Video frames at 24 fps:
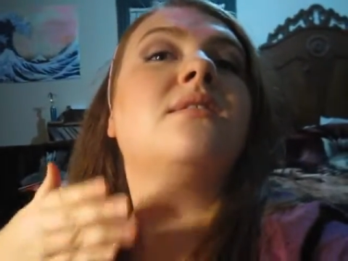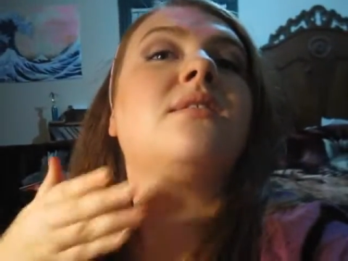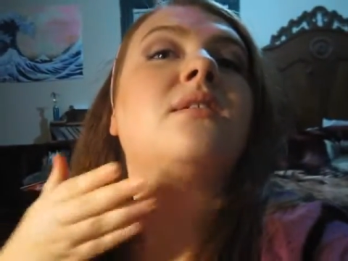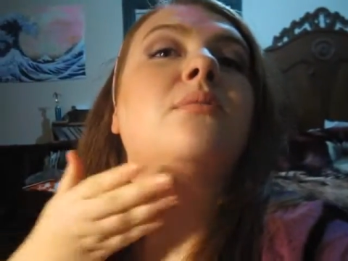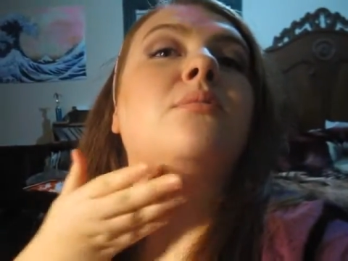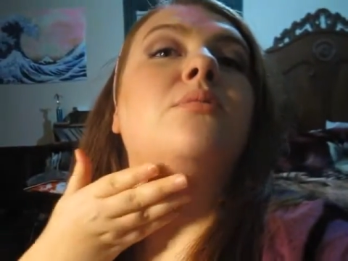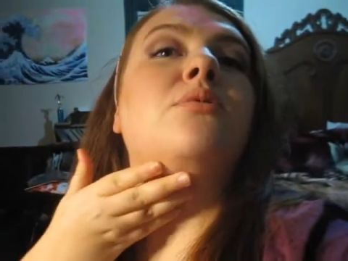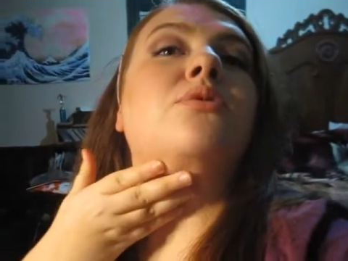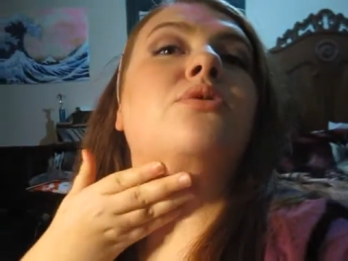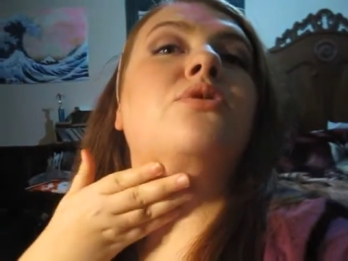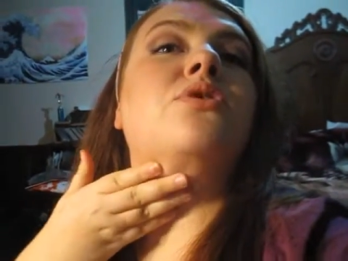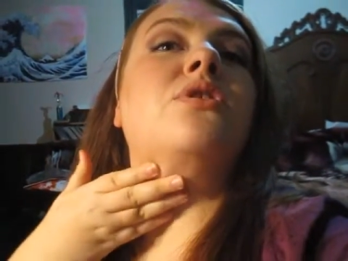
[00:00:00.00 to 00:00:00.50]

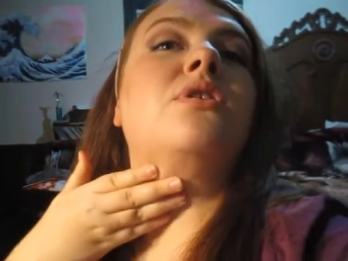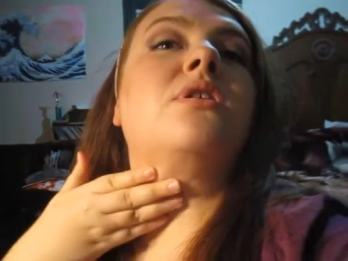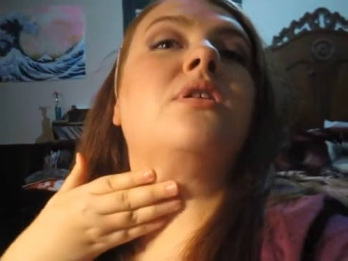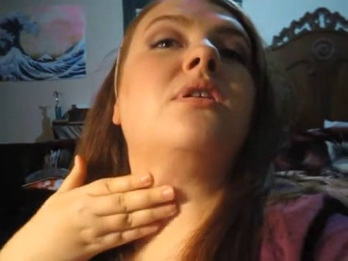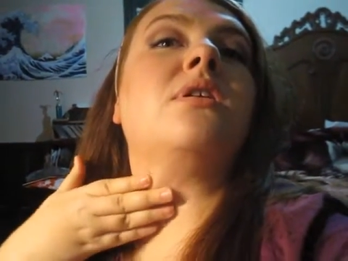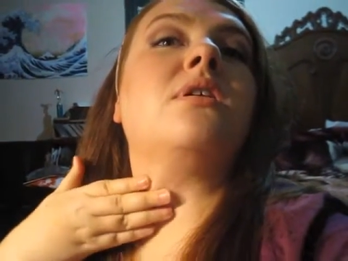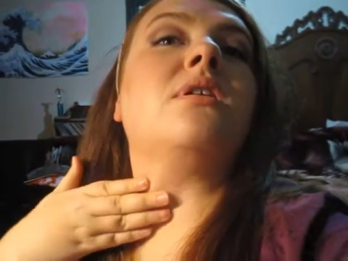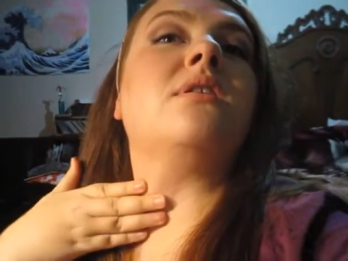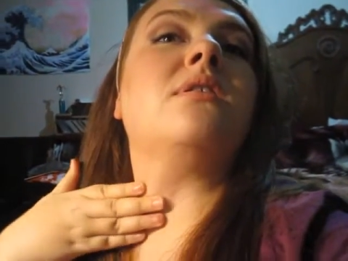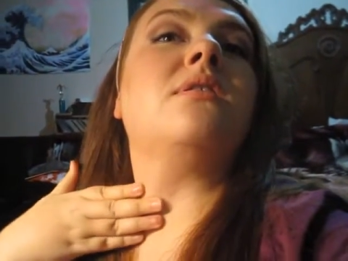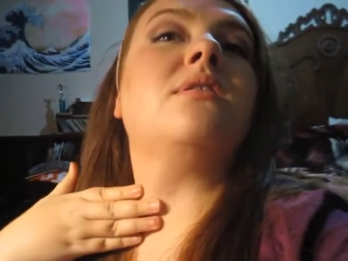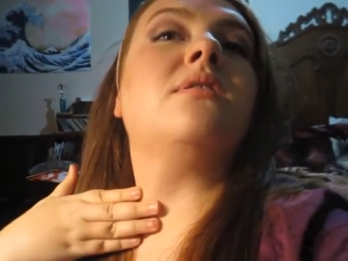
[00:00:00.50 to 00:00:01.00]
double
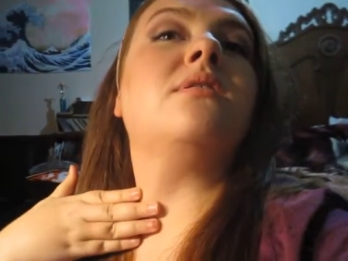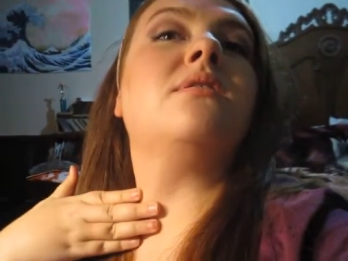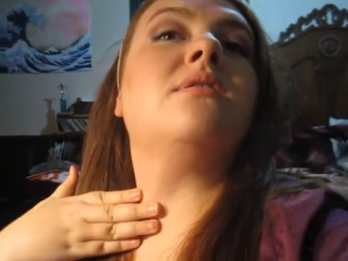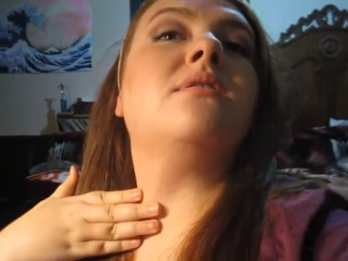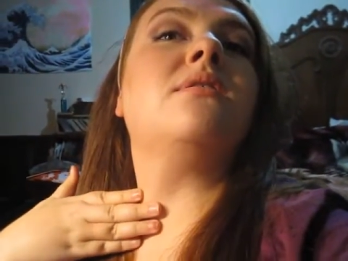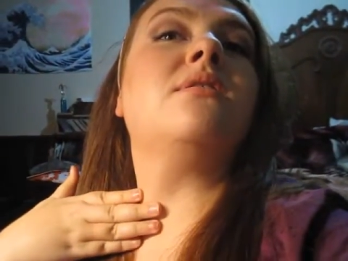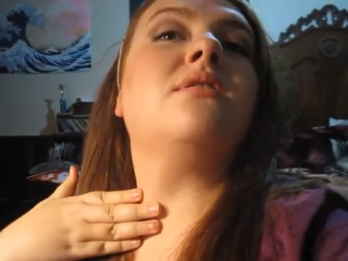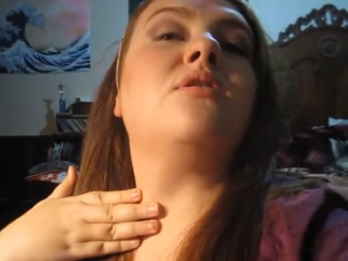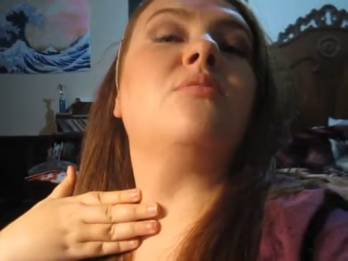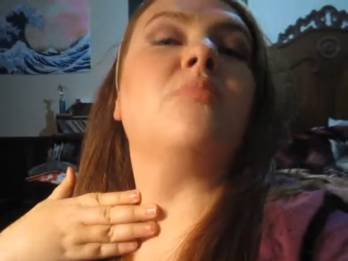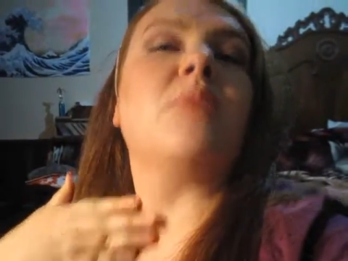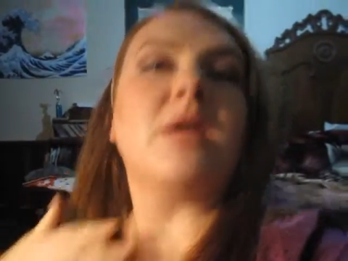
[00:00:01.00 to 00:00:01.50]
chin
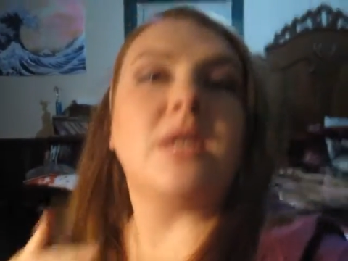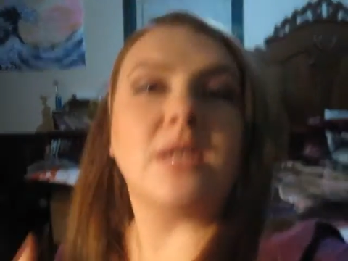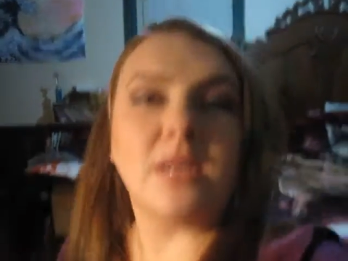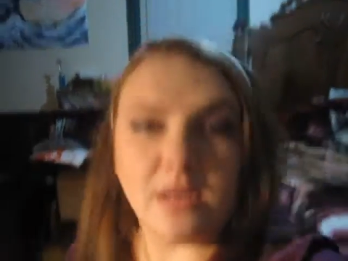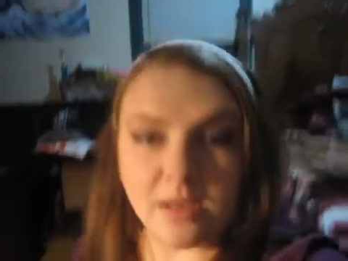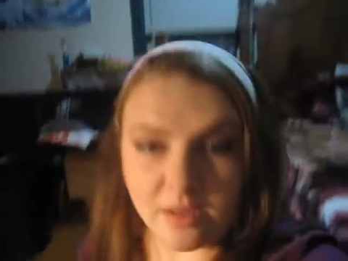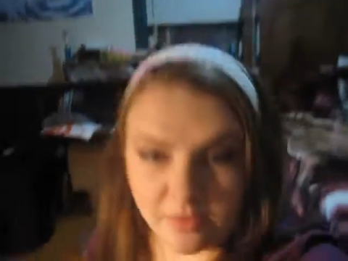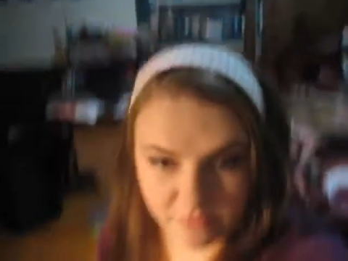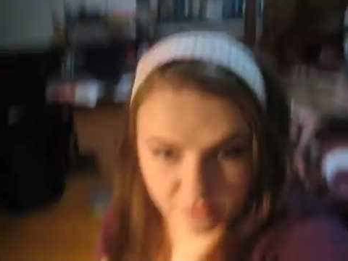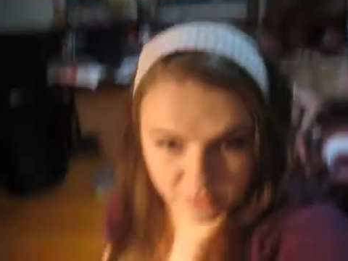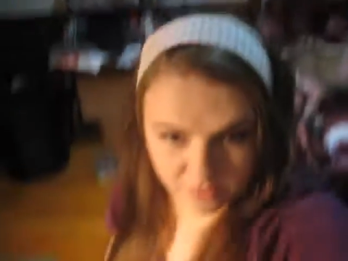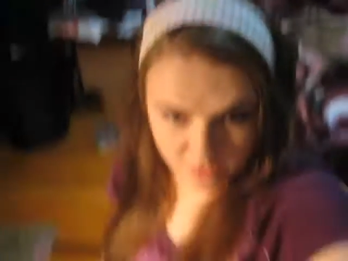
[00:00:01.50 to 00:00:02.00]
you might
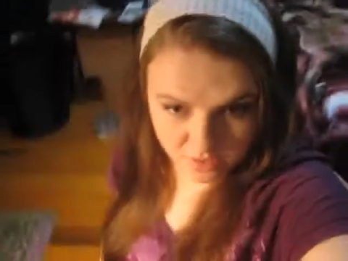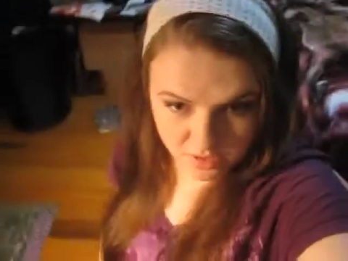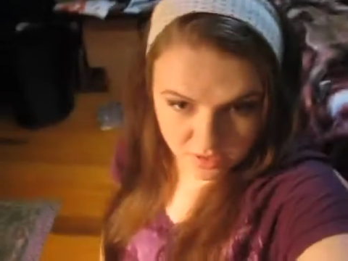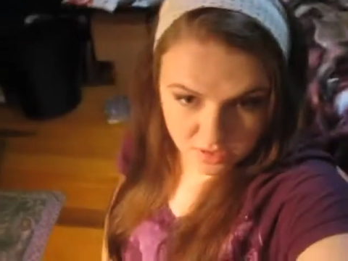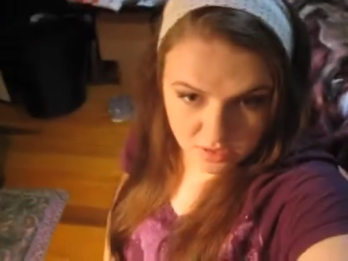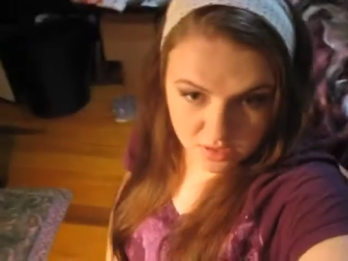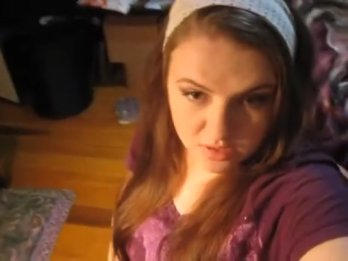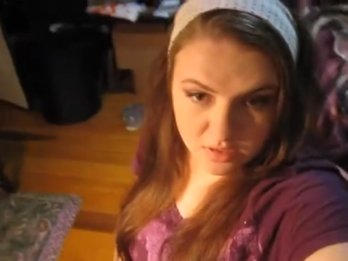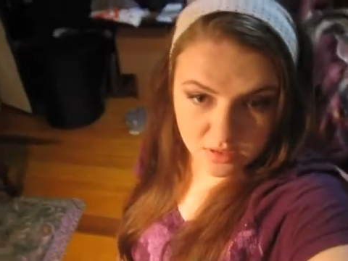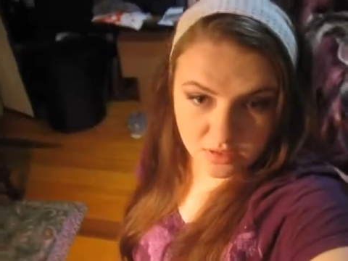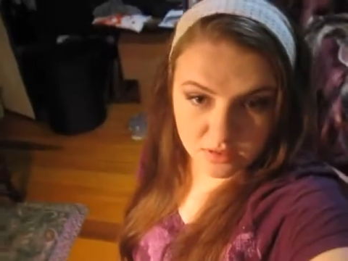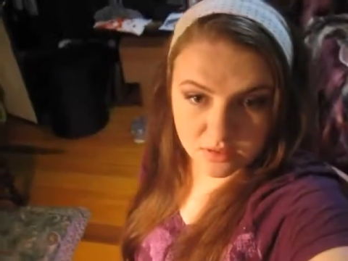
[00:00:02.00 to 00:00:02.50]
have.
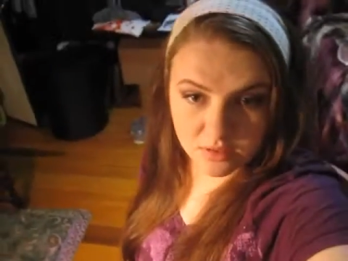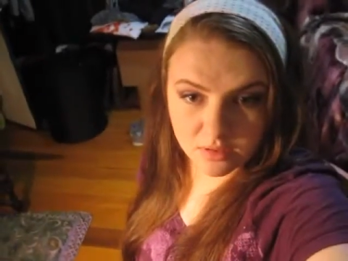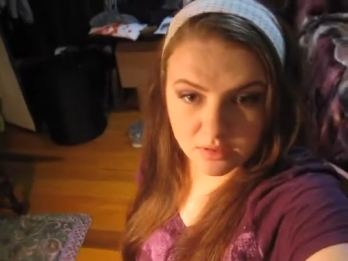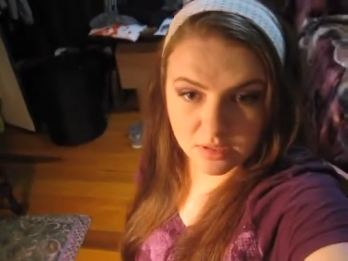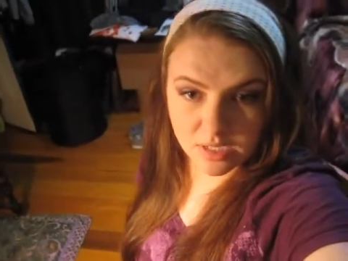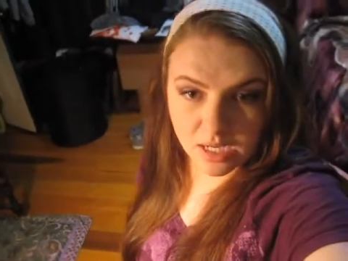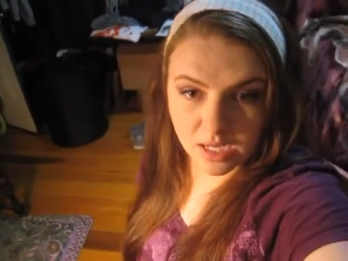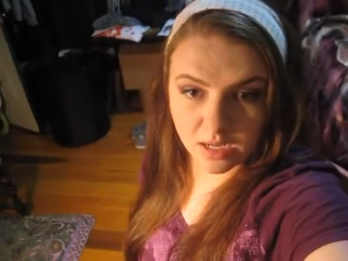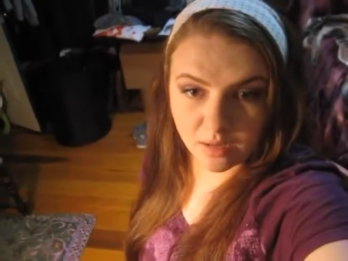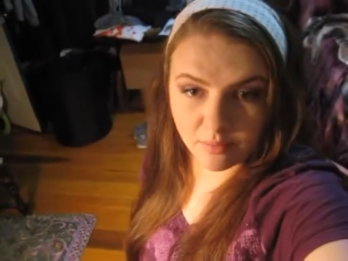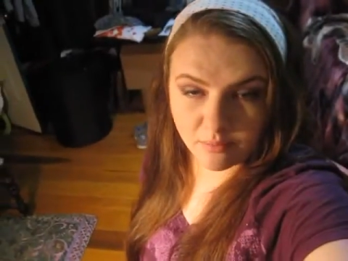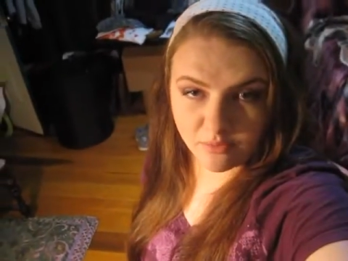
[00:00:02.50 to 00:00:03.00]
So
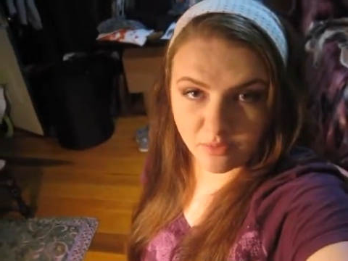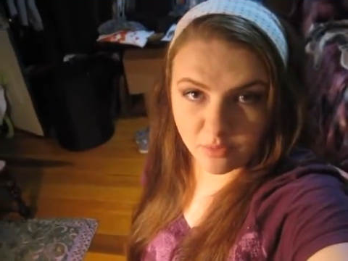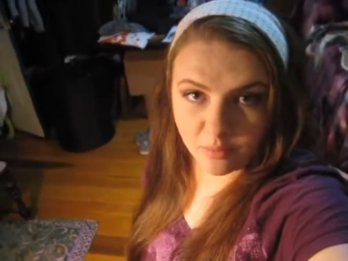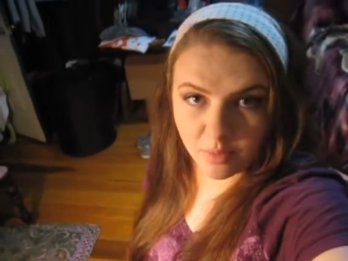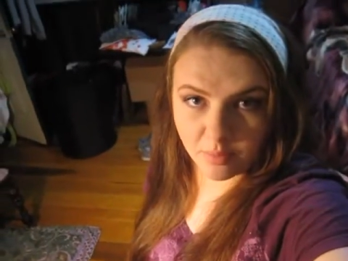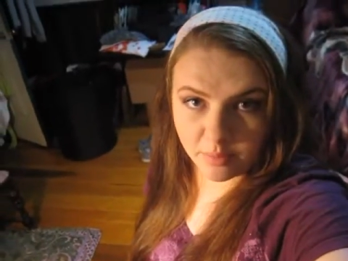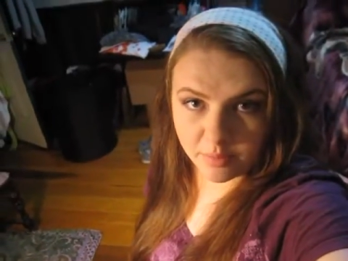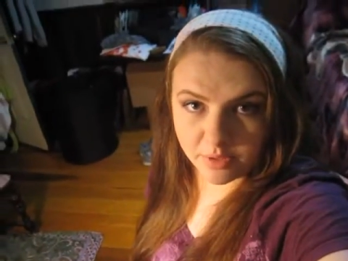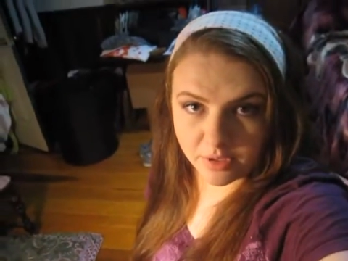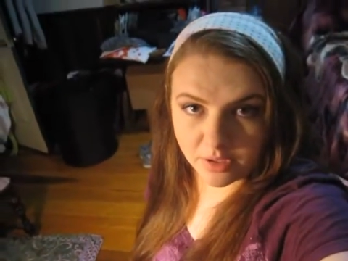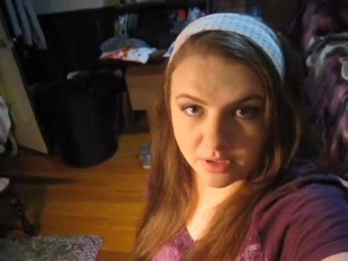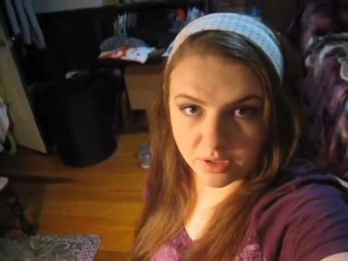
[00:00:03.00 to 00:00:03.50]
take them from
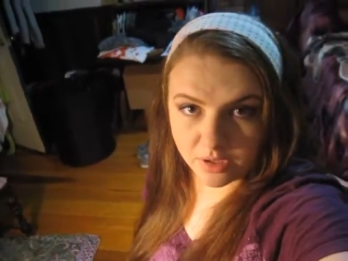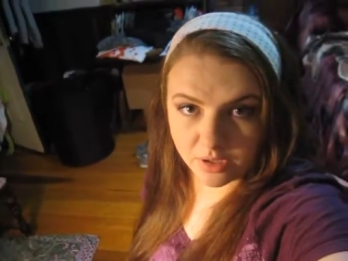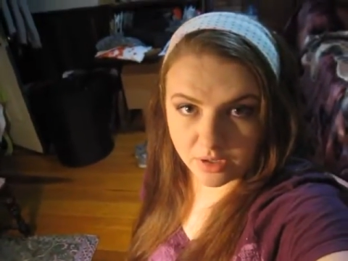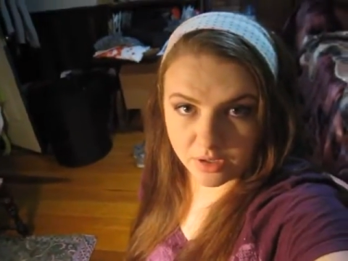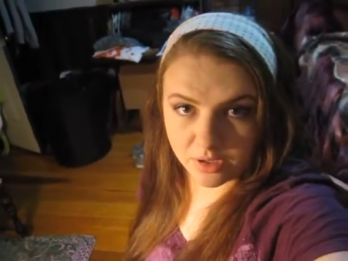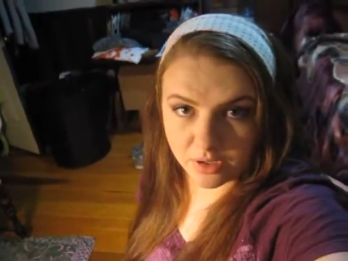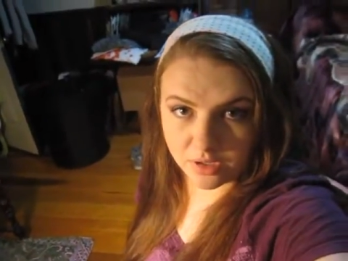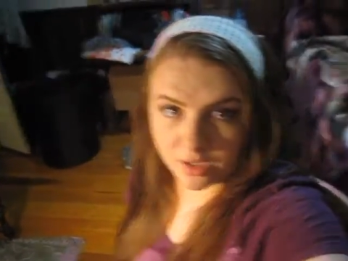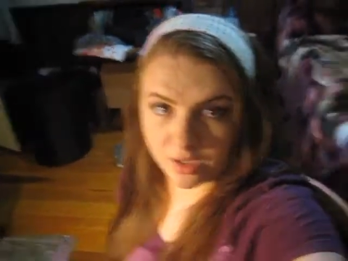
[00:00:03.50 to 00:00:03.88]
up here.